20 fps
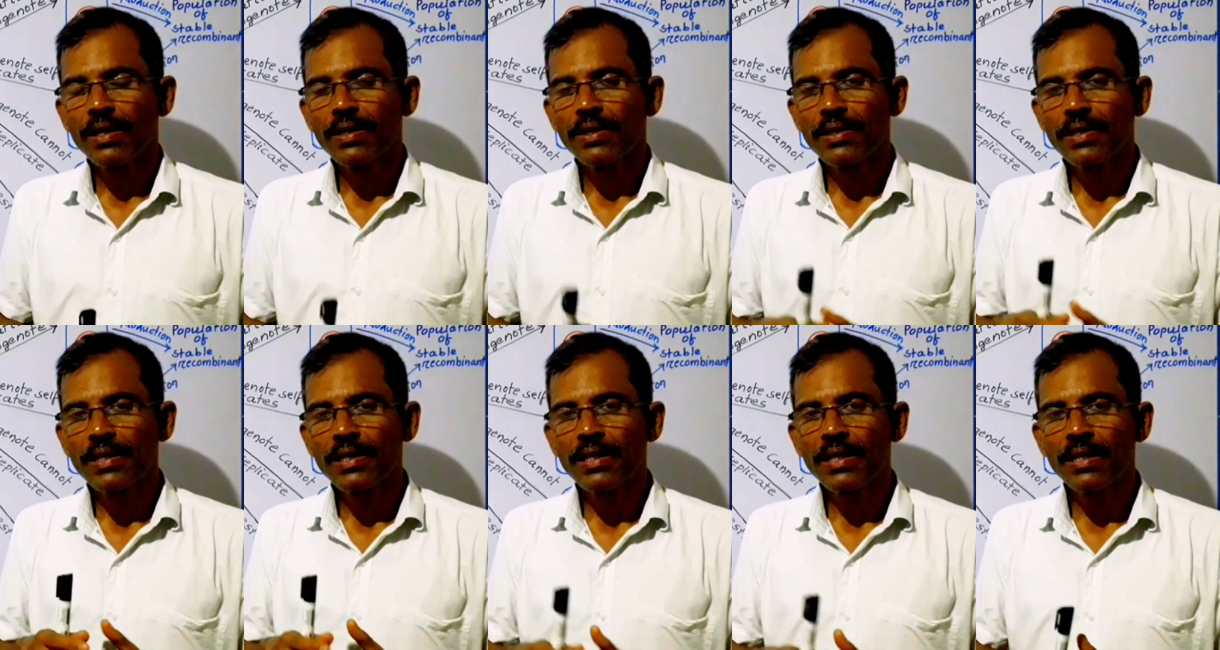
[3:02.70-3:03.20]

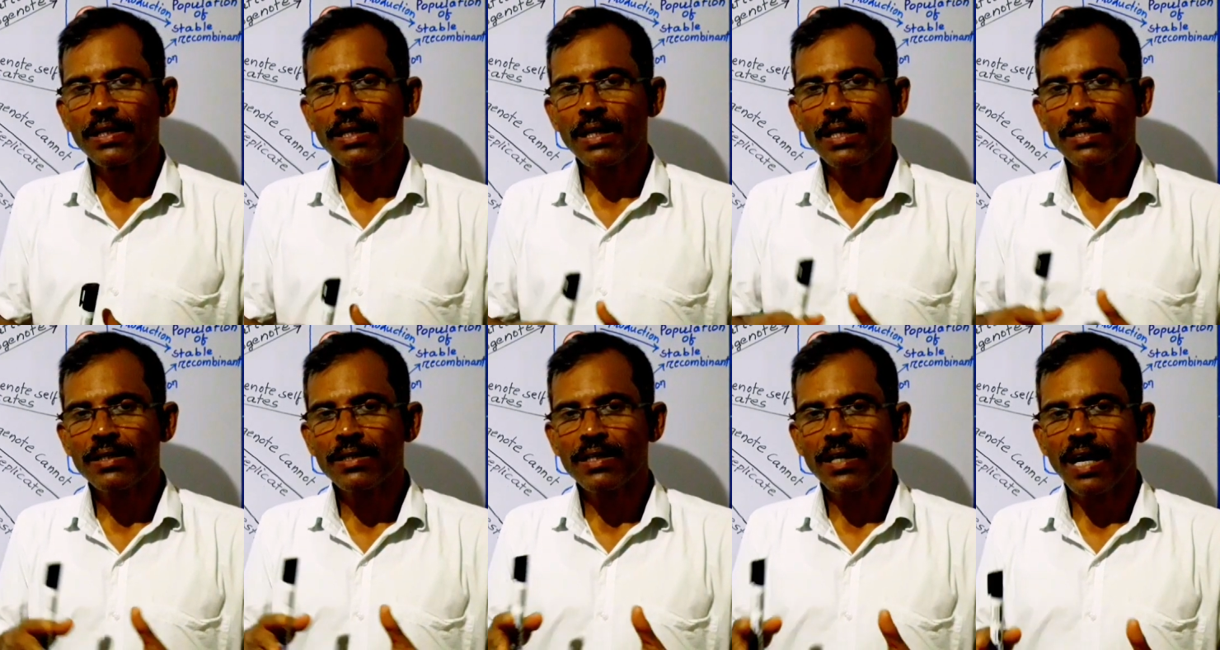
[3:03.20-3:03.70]

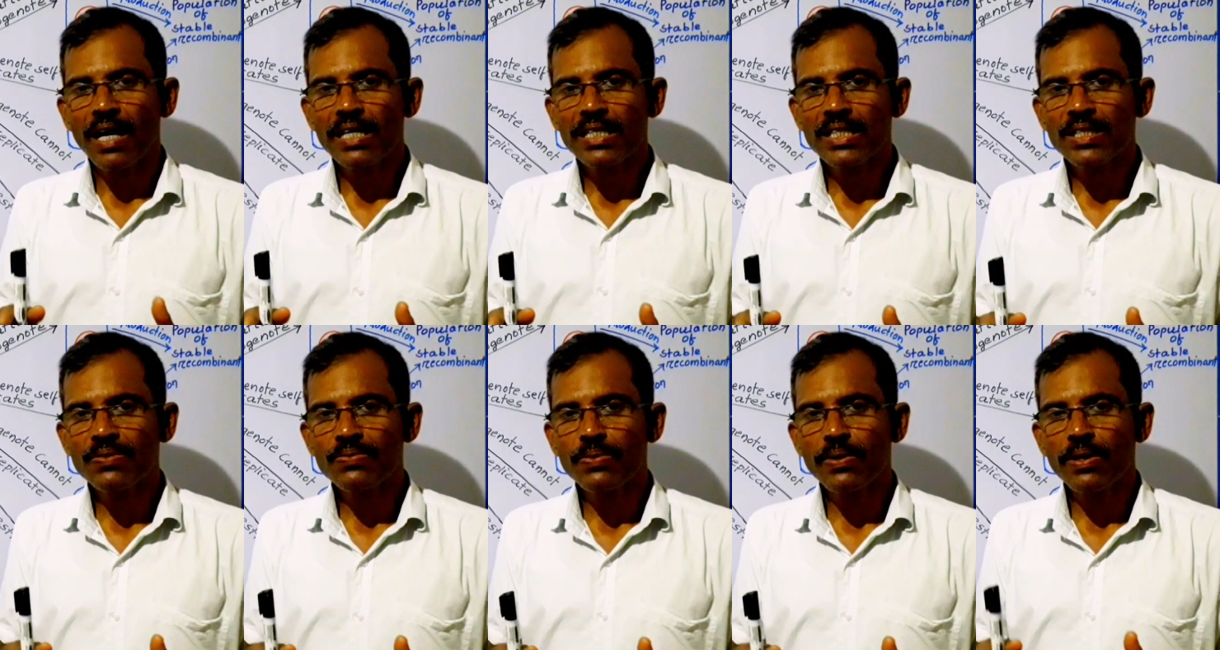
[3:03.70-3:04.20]
DNA
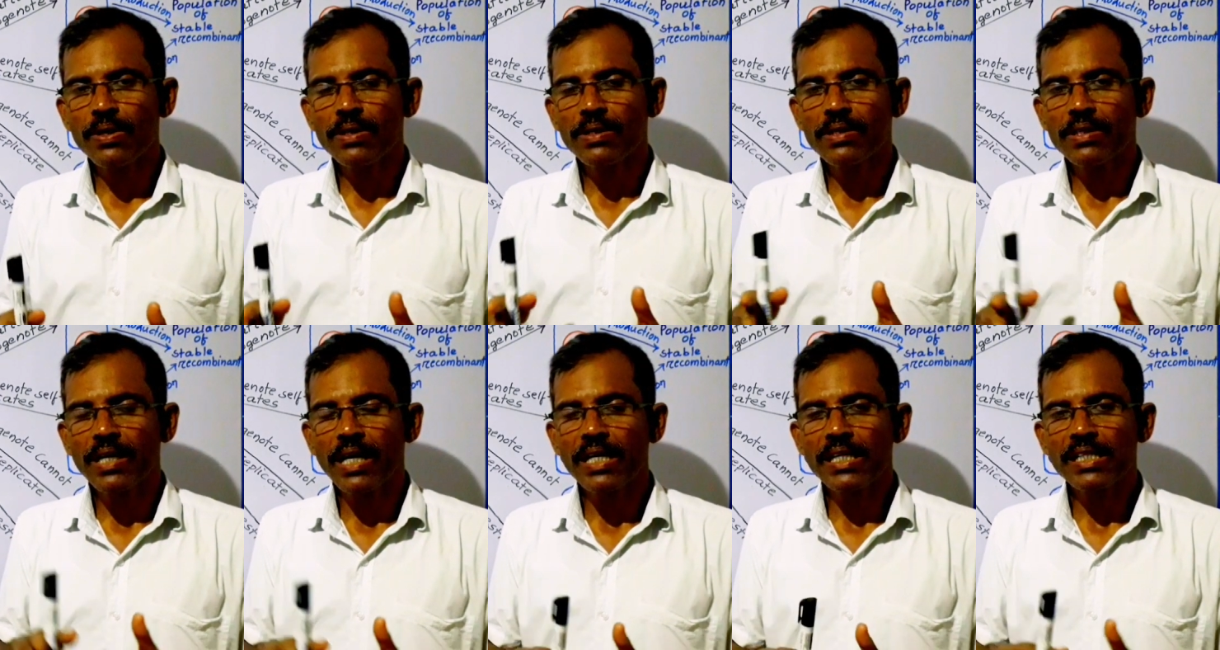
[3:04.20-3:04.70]

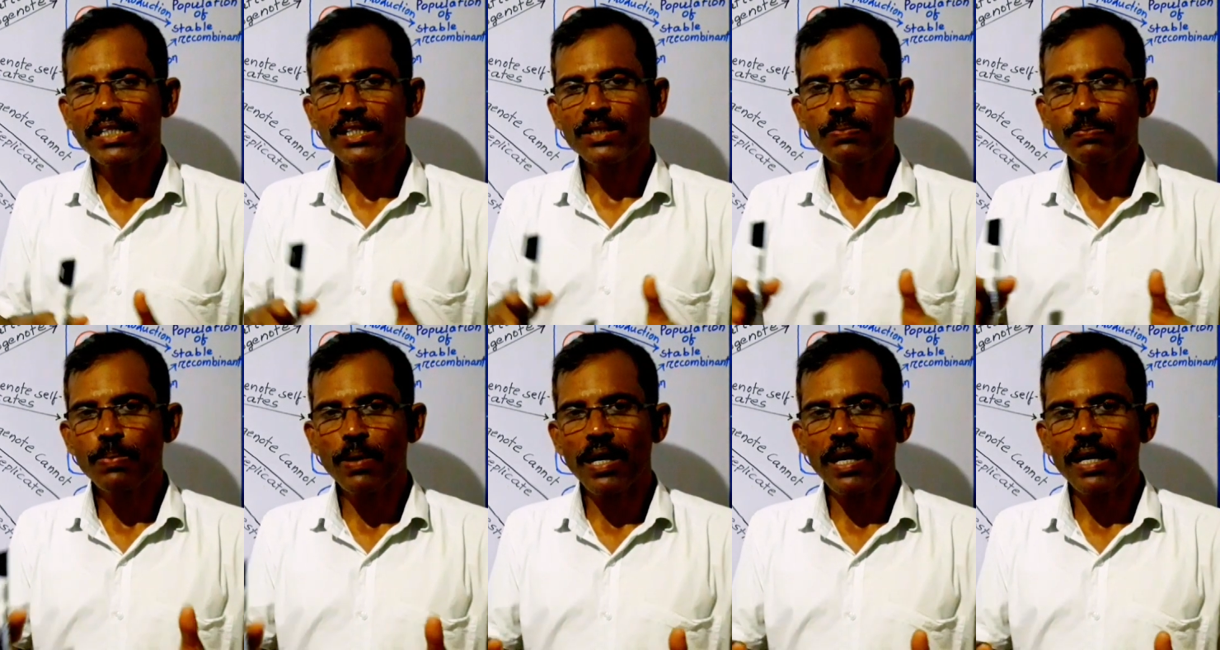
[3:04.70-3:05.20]
transfer
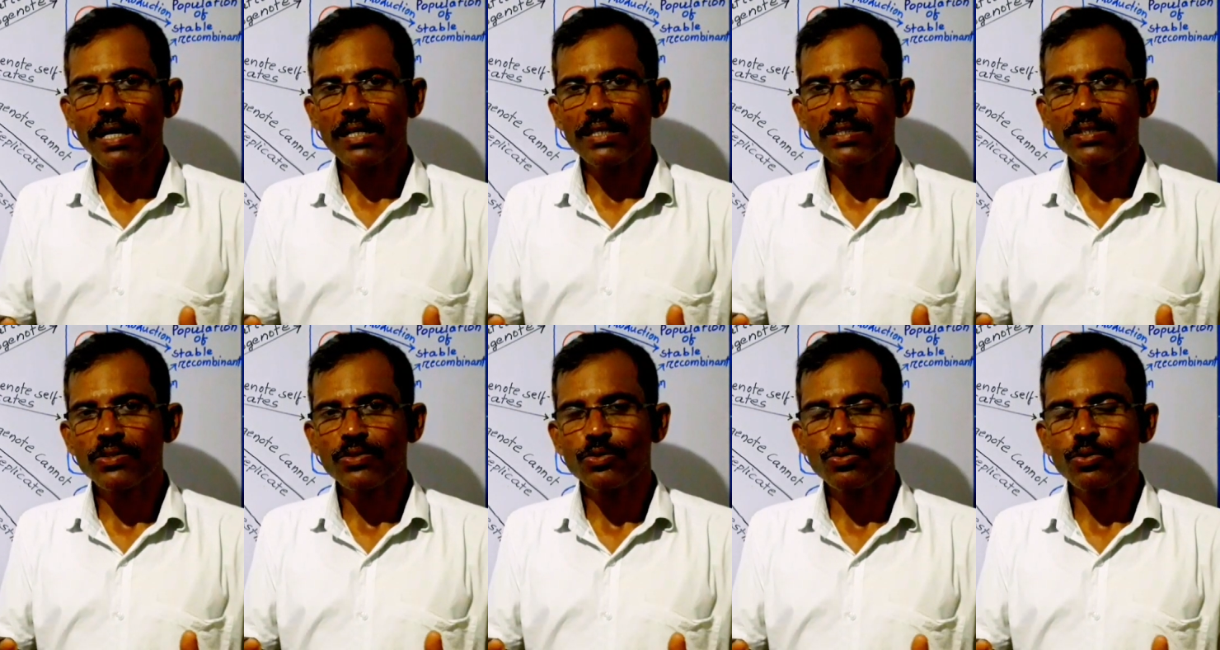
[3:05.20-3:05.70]
takes
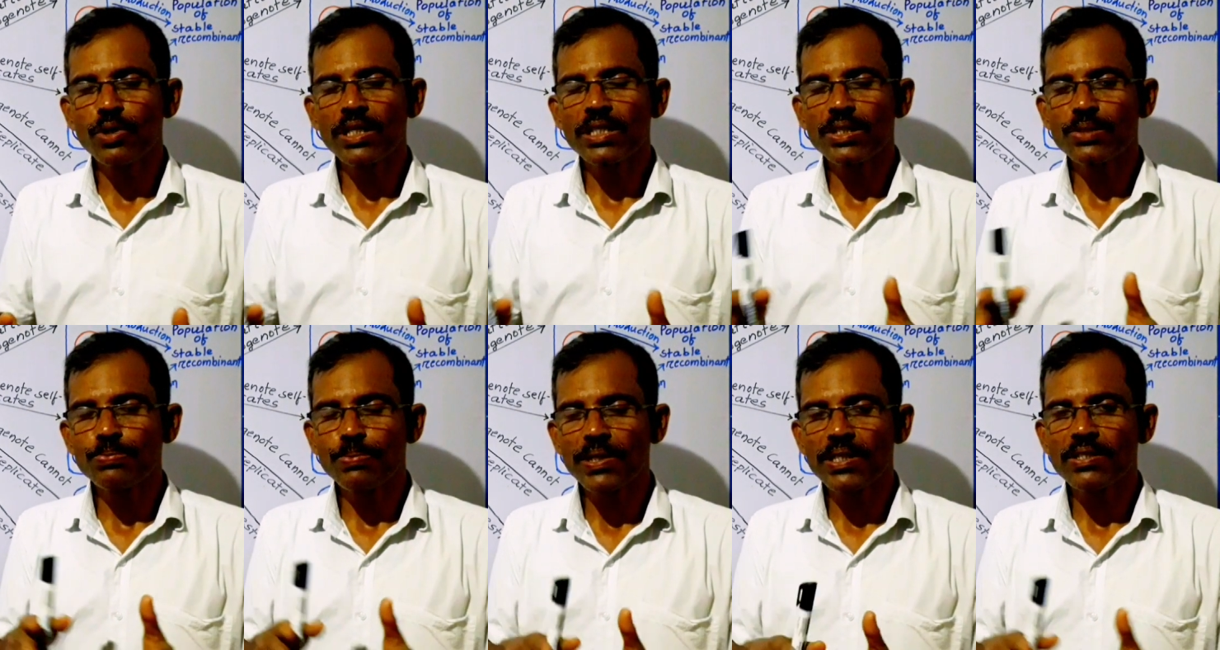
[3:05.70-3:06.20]
place through a
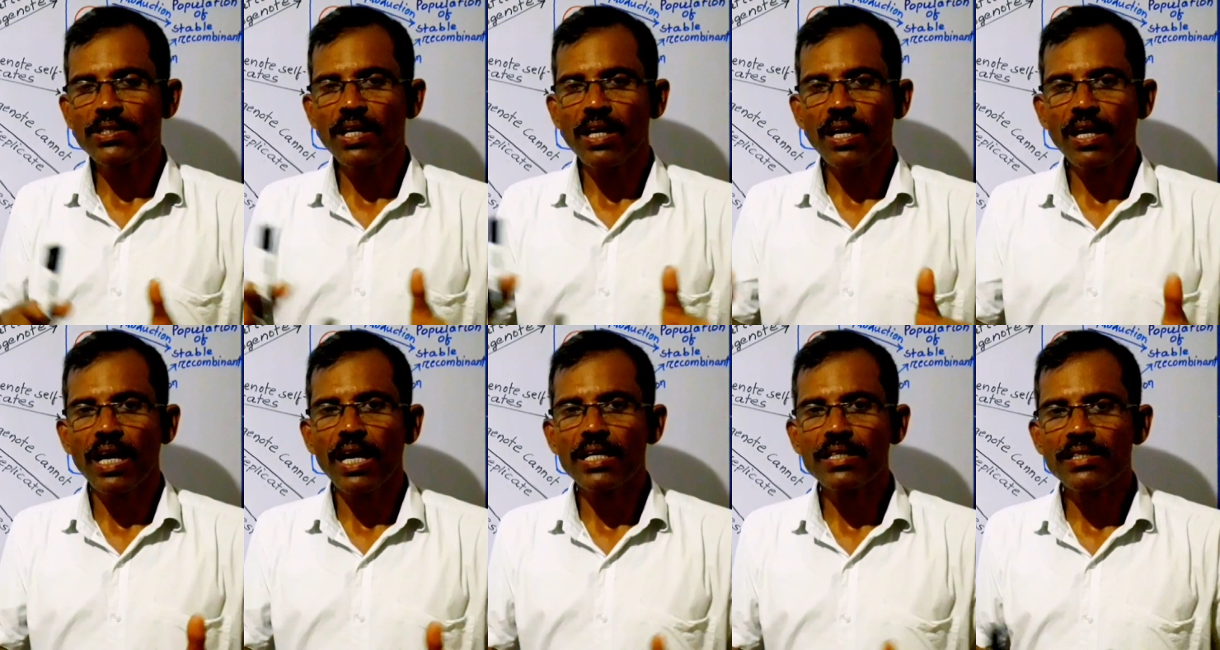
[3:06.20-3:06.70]

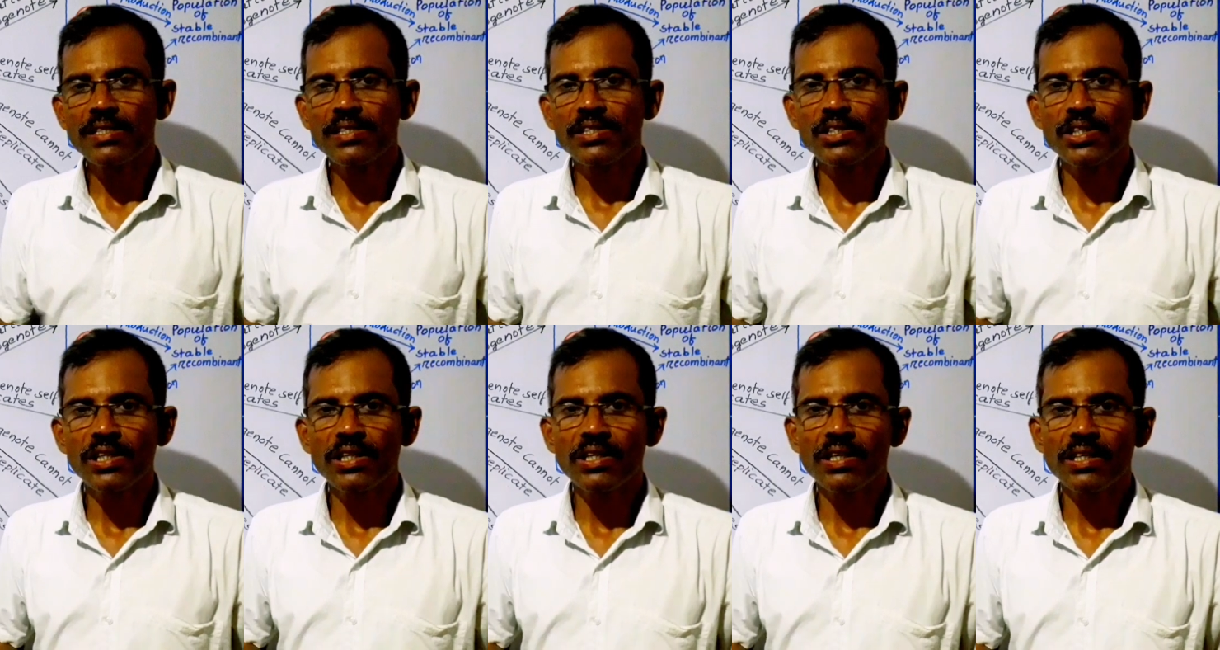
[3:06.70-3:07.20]
specialized
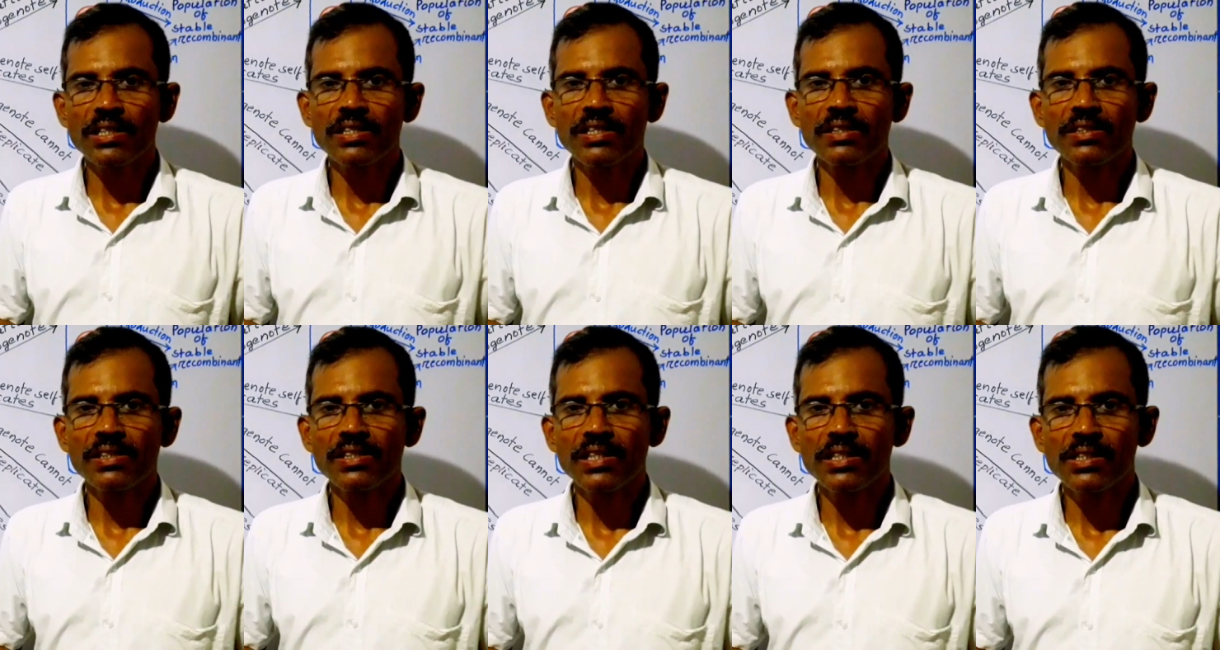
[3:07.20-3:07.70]

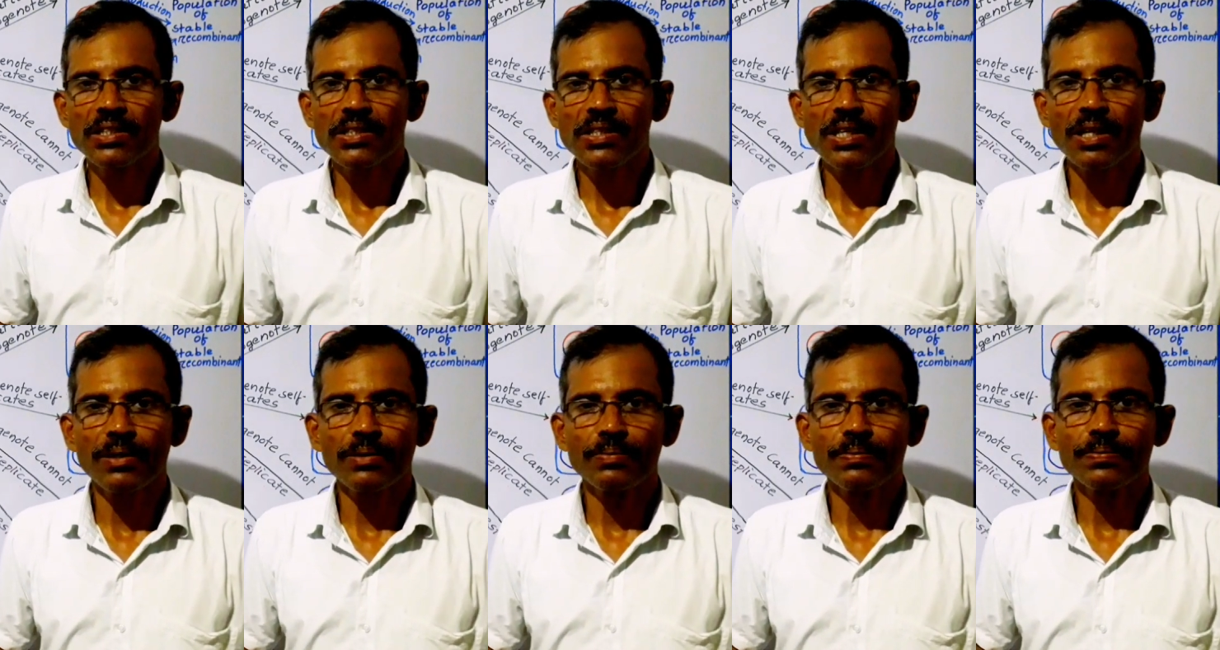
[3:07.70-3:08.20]
secretion
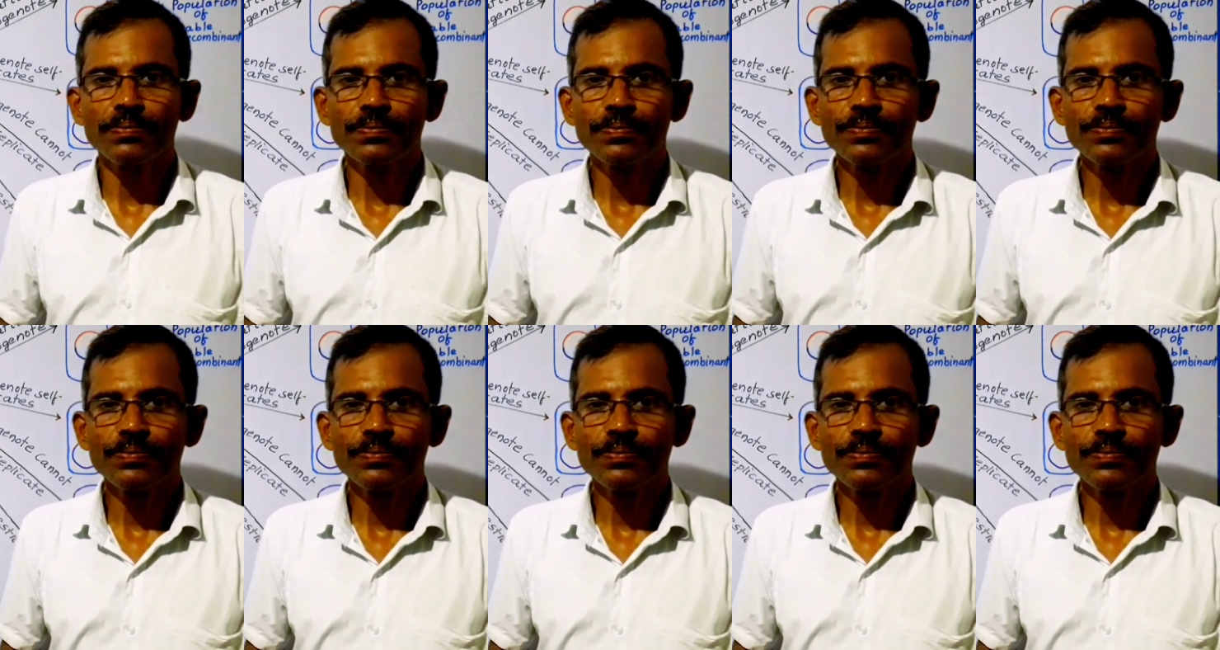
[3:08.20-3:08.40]
system.